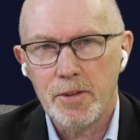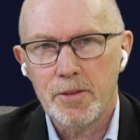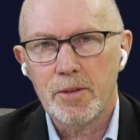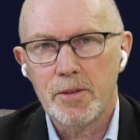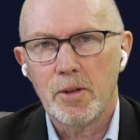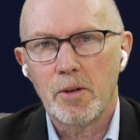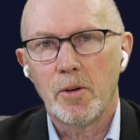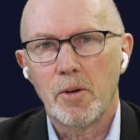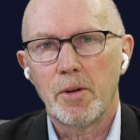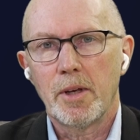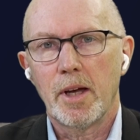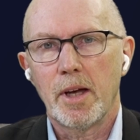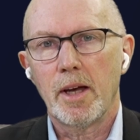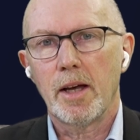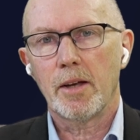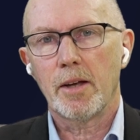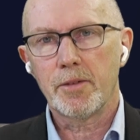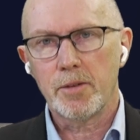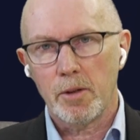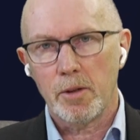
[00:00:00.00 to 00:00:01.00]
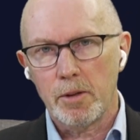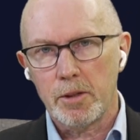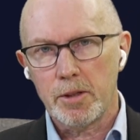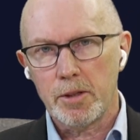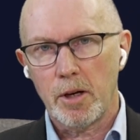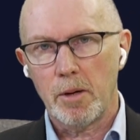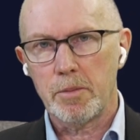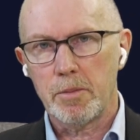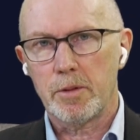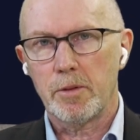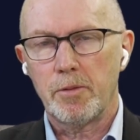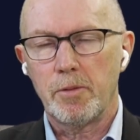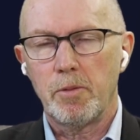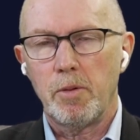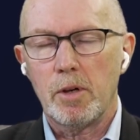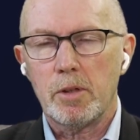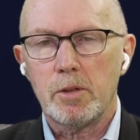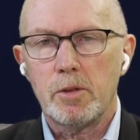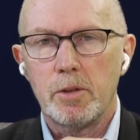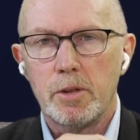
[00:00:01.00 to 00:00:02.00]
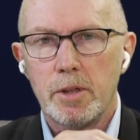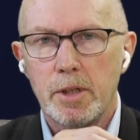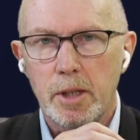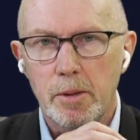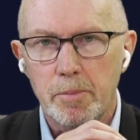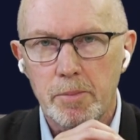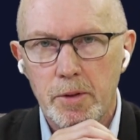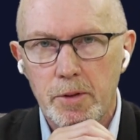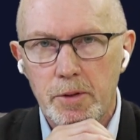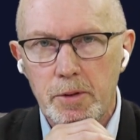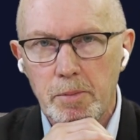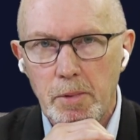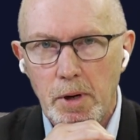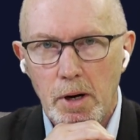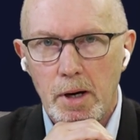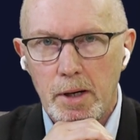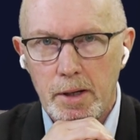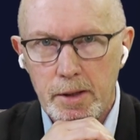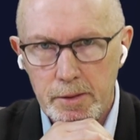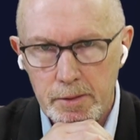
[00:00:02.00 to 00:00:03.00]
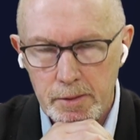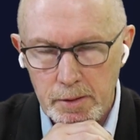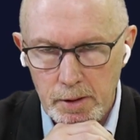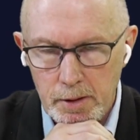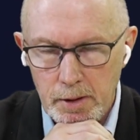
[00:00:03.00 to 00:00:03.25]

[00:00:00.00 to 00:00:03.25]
So in terms of what could keep this market